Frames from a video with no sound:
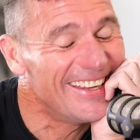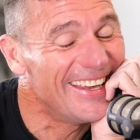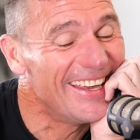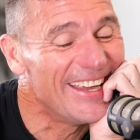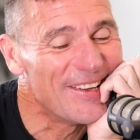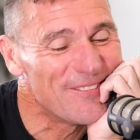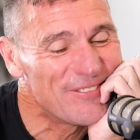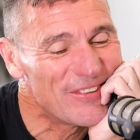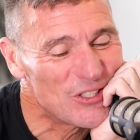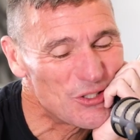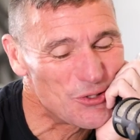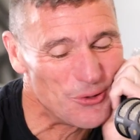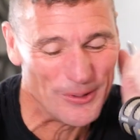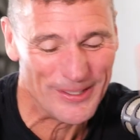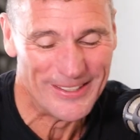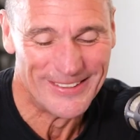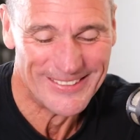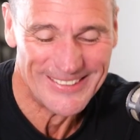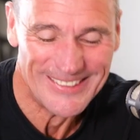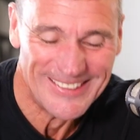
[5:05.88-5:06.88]
Yeah, for
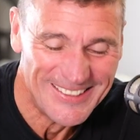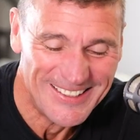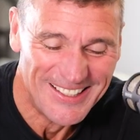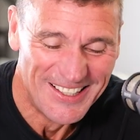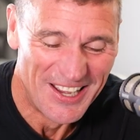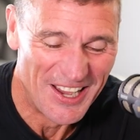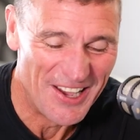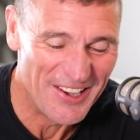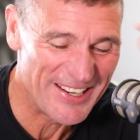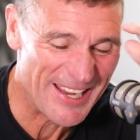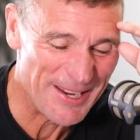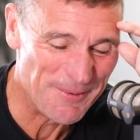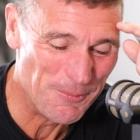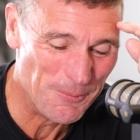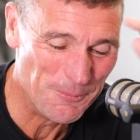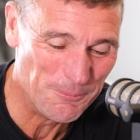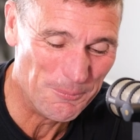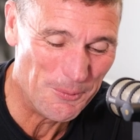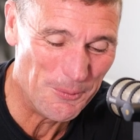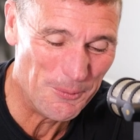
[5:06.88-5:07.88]
sure. Okay,
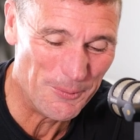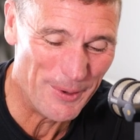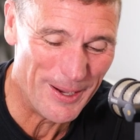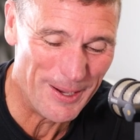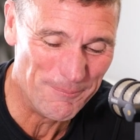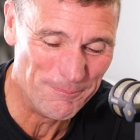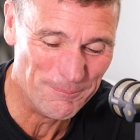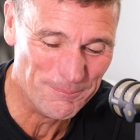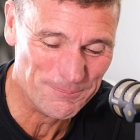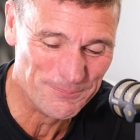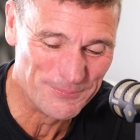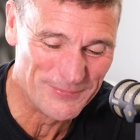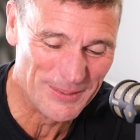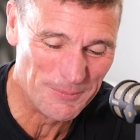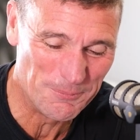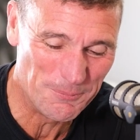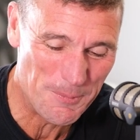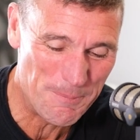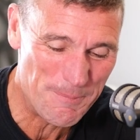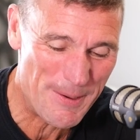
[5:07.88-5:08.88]
we'll
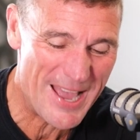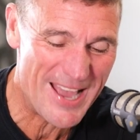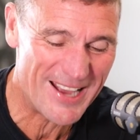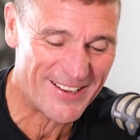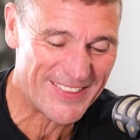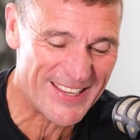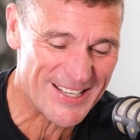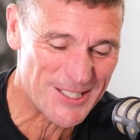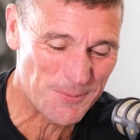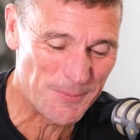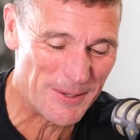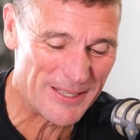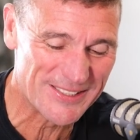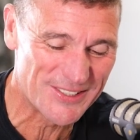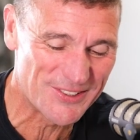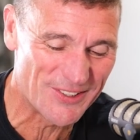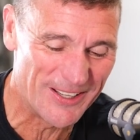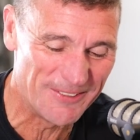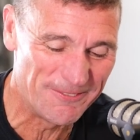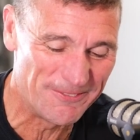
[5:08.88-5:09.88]
park that to one
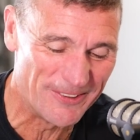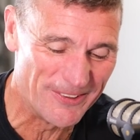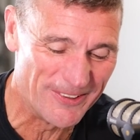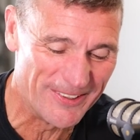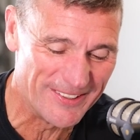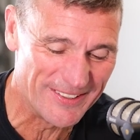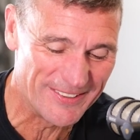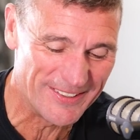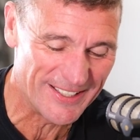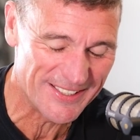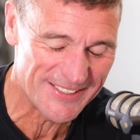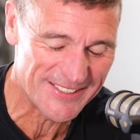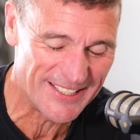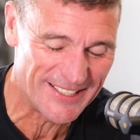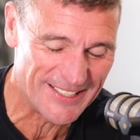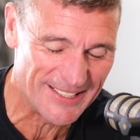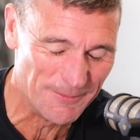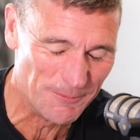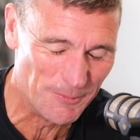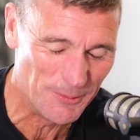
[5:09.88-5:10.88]
side for a
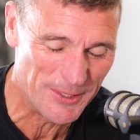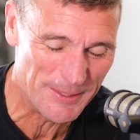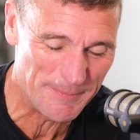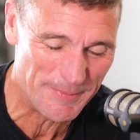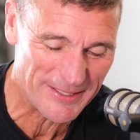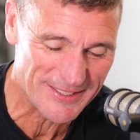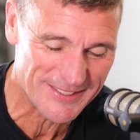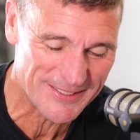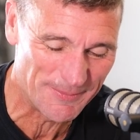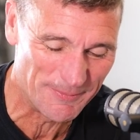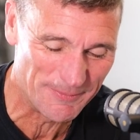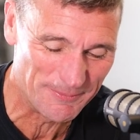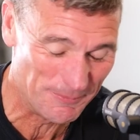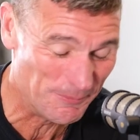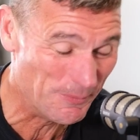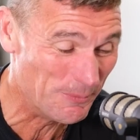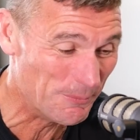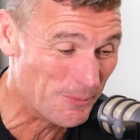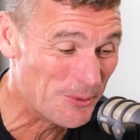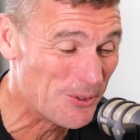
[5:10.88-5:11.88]
second, and we'll get back to
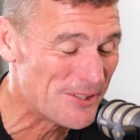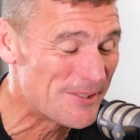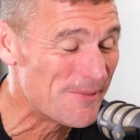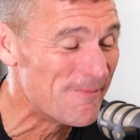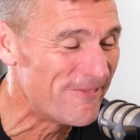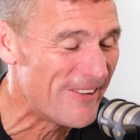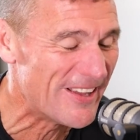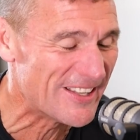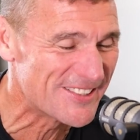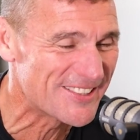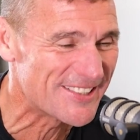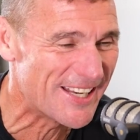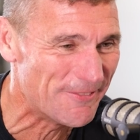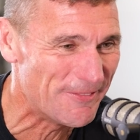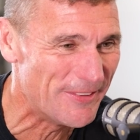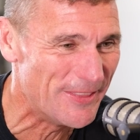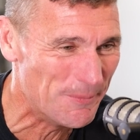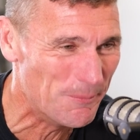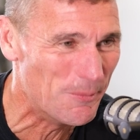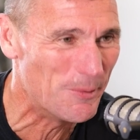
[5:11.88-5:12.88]
we'll do some fun
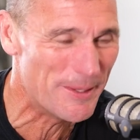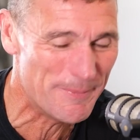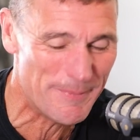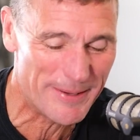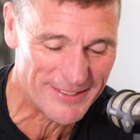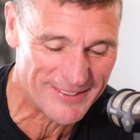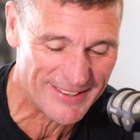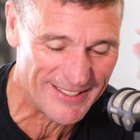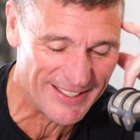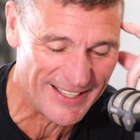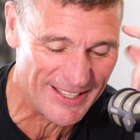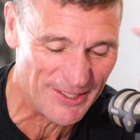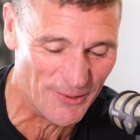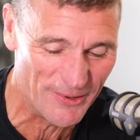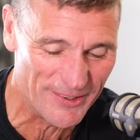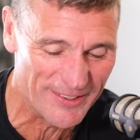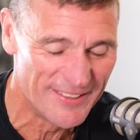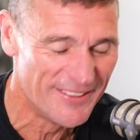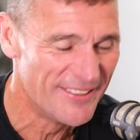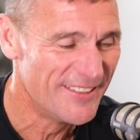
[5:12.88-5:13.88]
stuff, and then we'll get back to that later
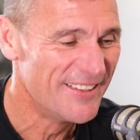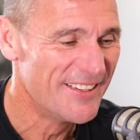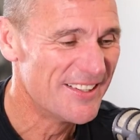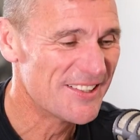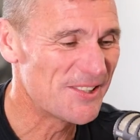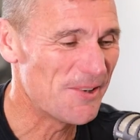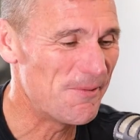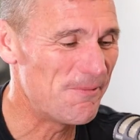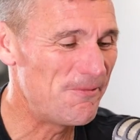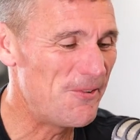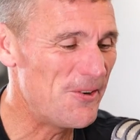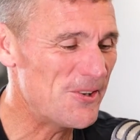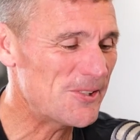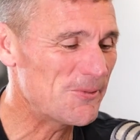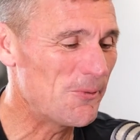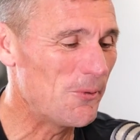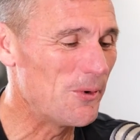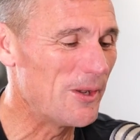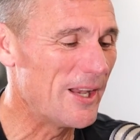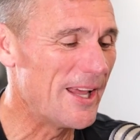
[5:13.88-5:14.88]
on. So first
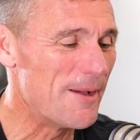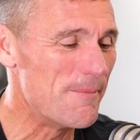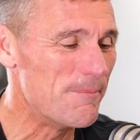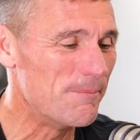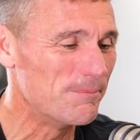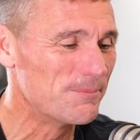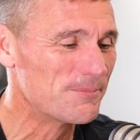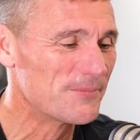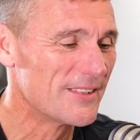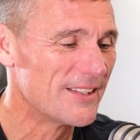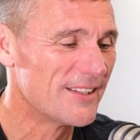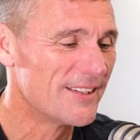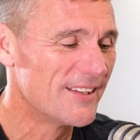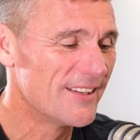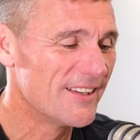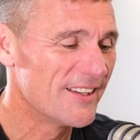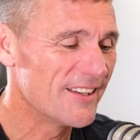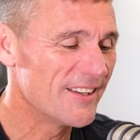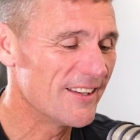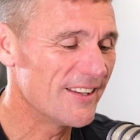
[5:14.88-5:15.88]
of all,
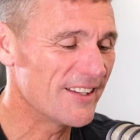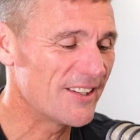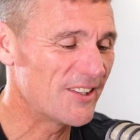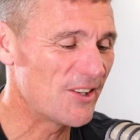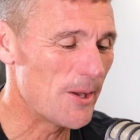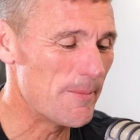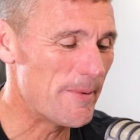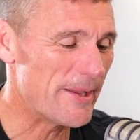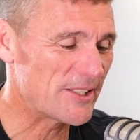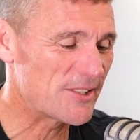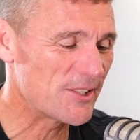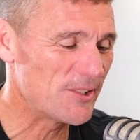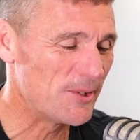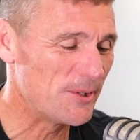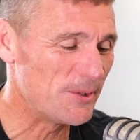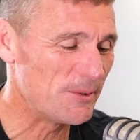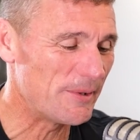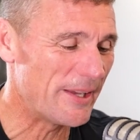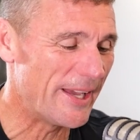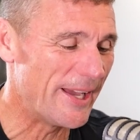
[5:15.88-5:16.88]
go back
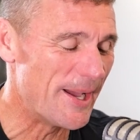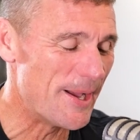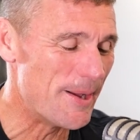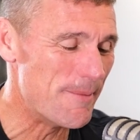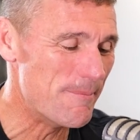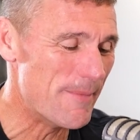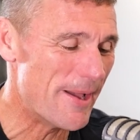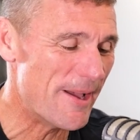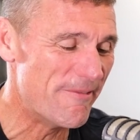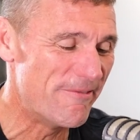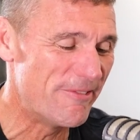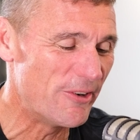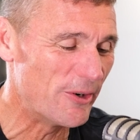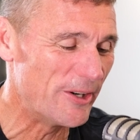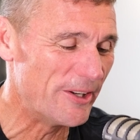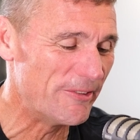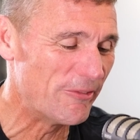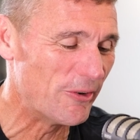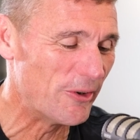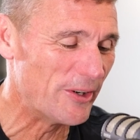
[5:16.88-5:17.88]
to a
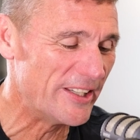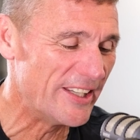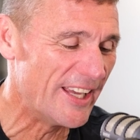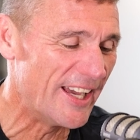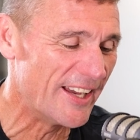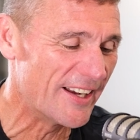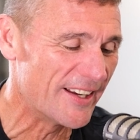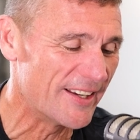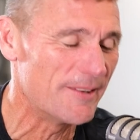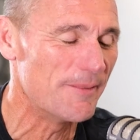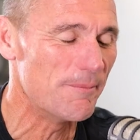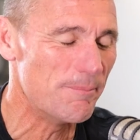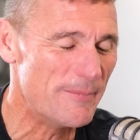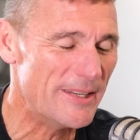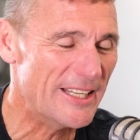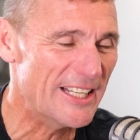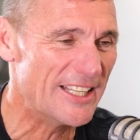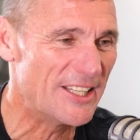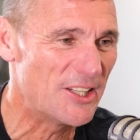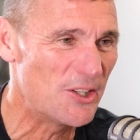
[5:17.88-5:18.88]
very, very young
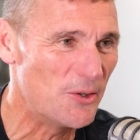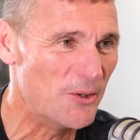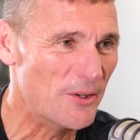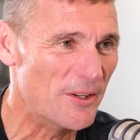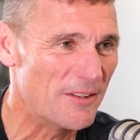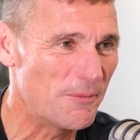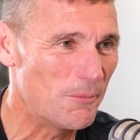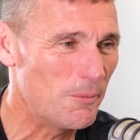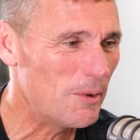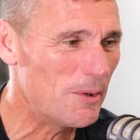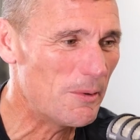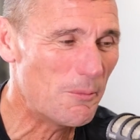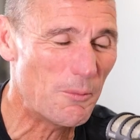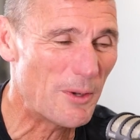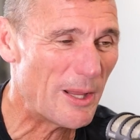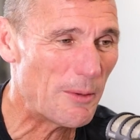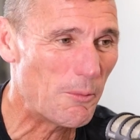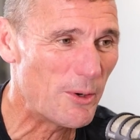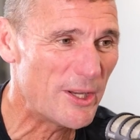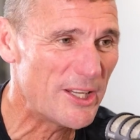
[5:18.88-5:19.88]
Melie Kerr.
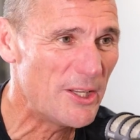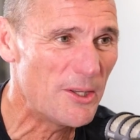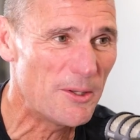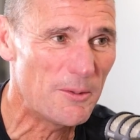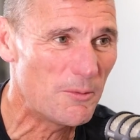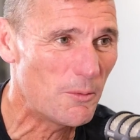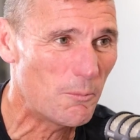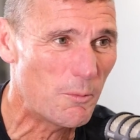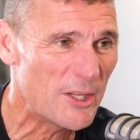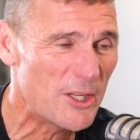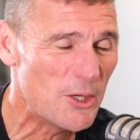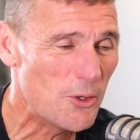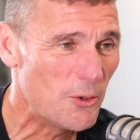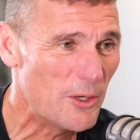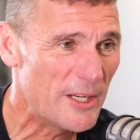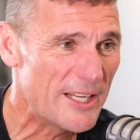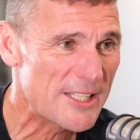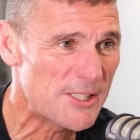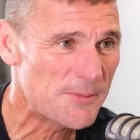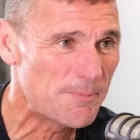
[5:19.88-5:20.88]
What are your
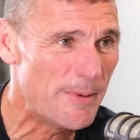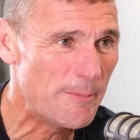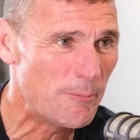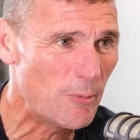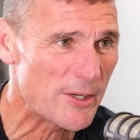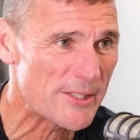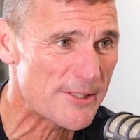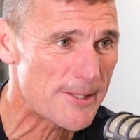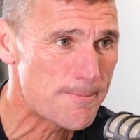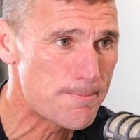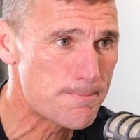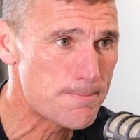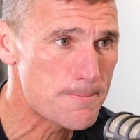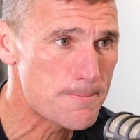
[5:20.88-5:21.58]
earliest memories?